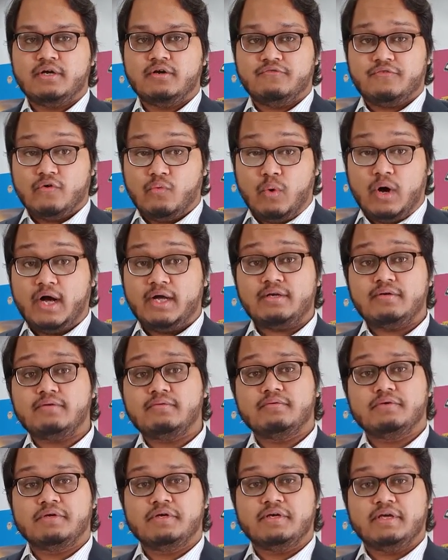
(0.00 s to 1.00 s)
For
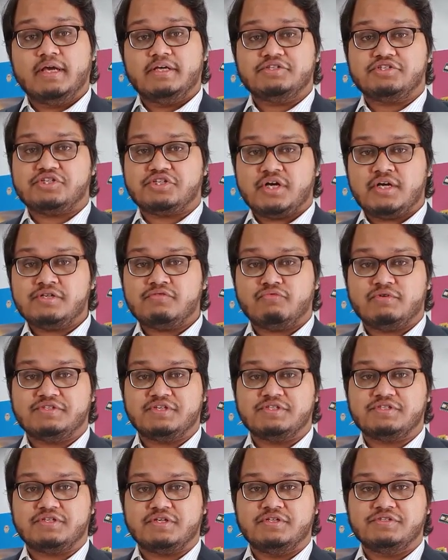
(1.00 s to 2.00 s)
one, its shunt
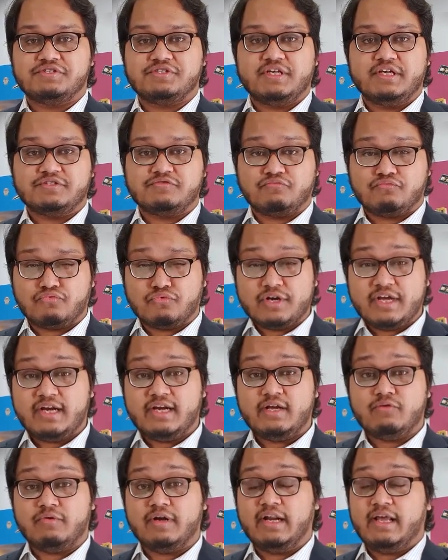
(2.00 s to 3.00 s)
resistance is
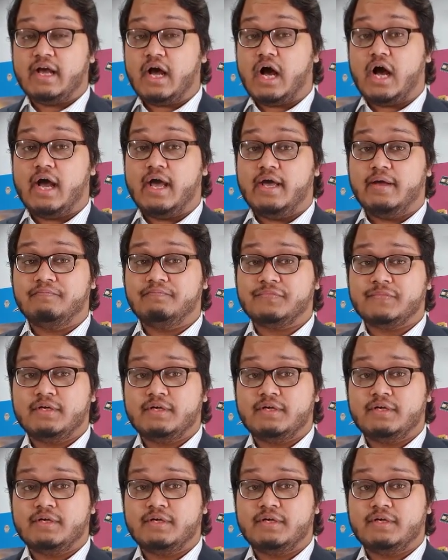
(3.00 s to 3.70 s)
really high.